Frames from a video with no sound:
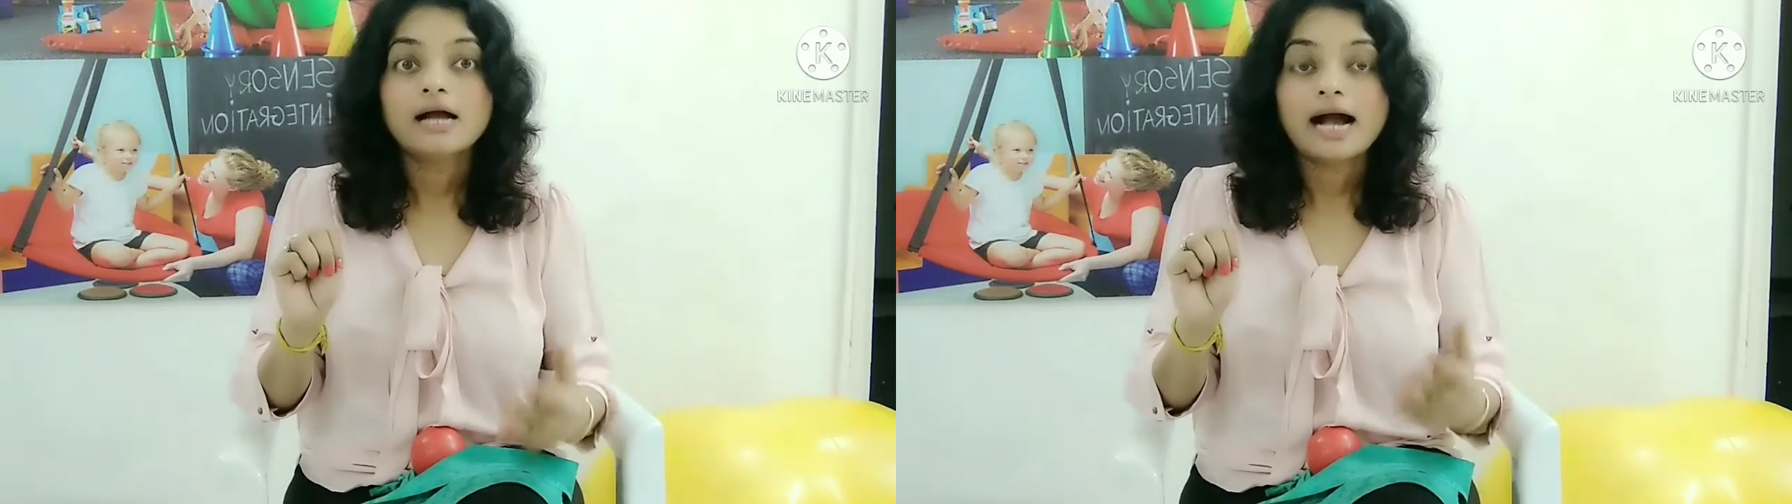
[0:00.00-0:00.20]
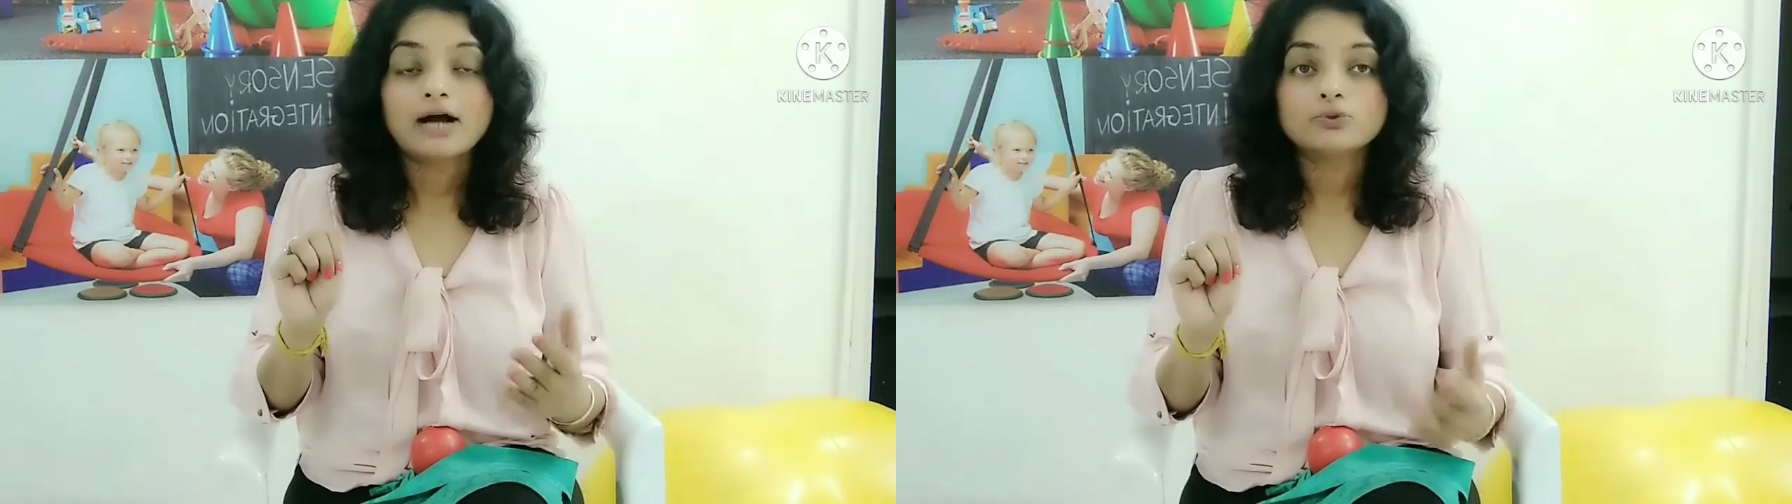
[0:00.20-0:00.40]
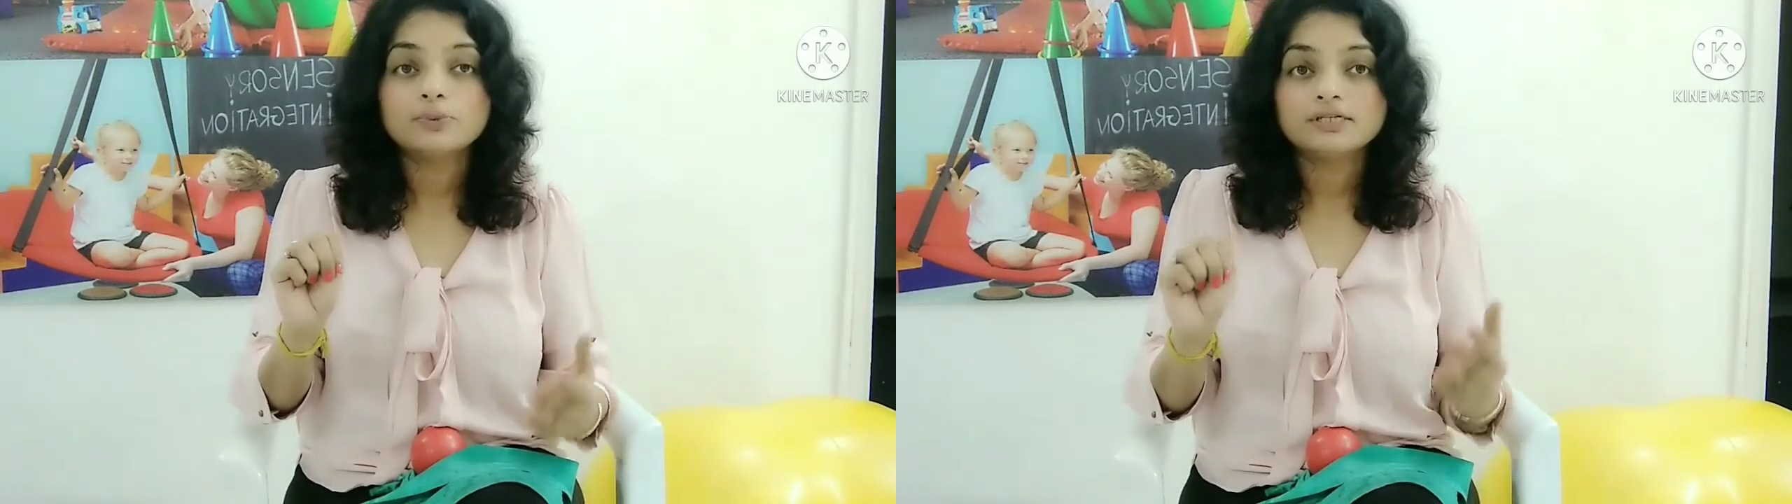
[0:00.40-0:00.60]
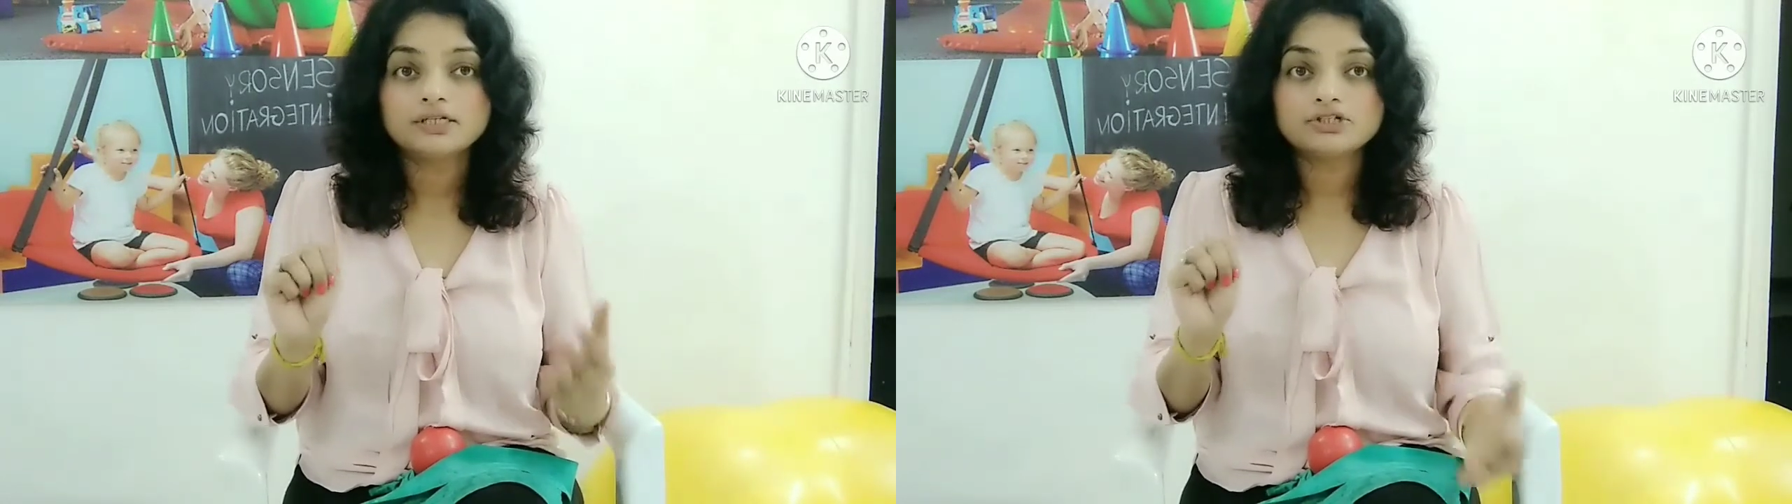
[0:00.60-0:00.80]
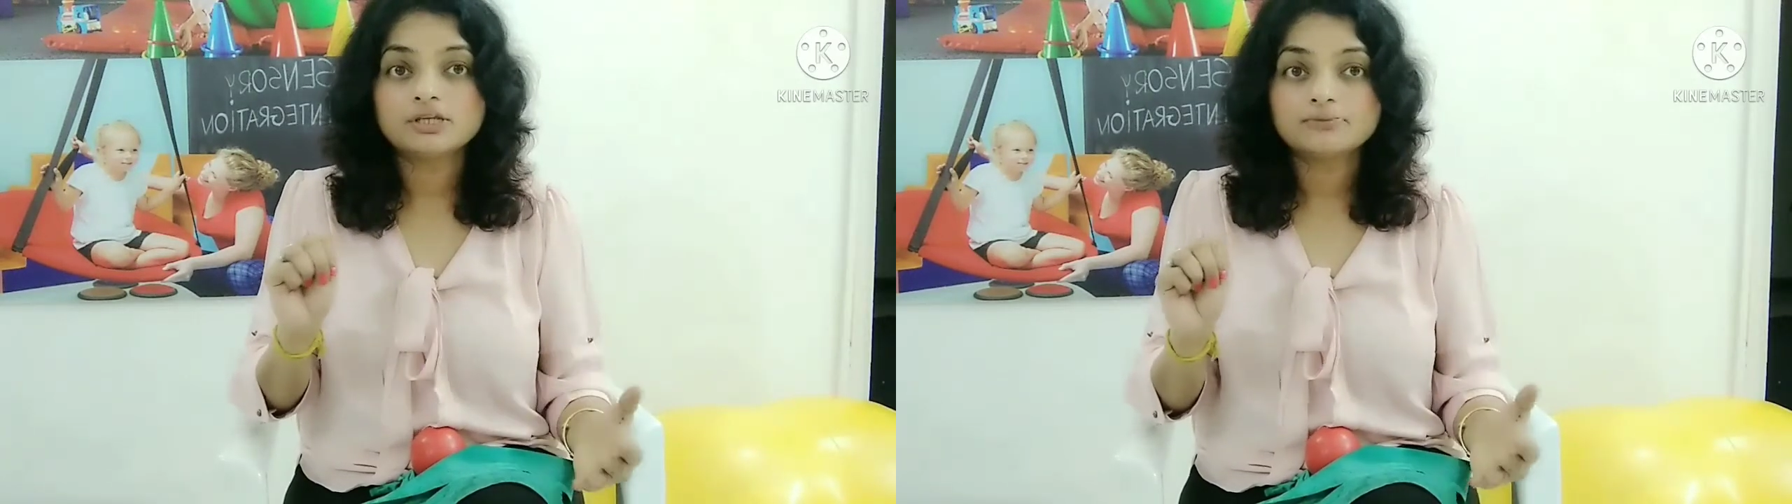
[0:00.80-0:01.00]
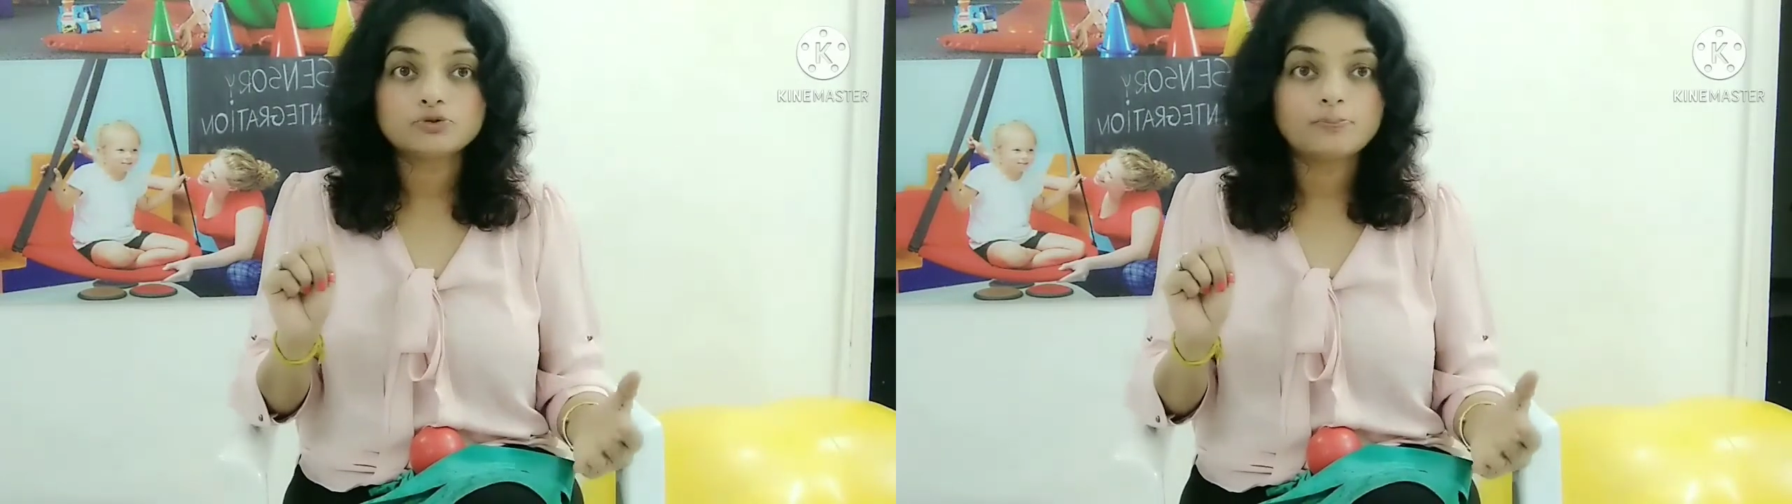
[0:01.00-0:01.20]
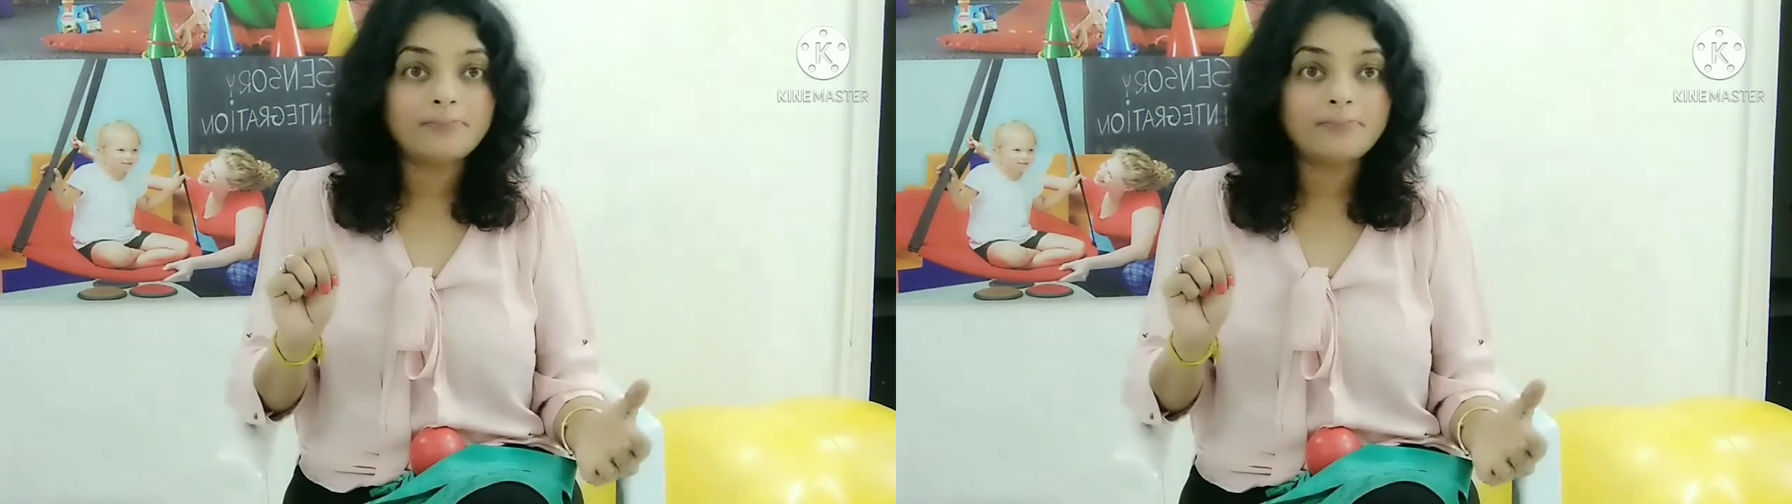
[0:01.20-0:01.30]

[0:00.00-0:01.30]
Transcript: how do we teach them to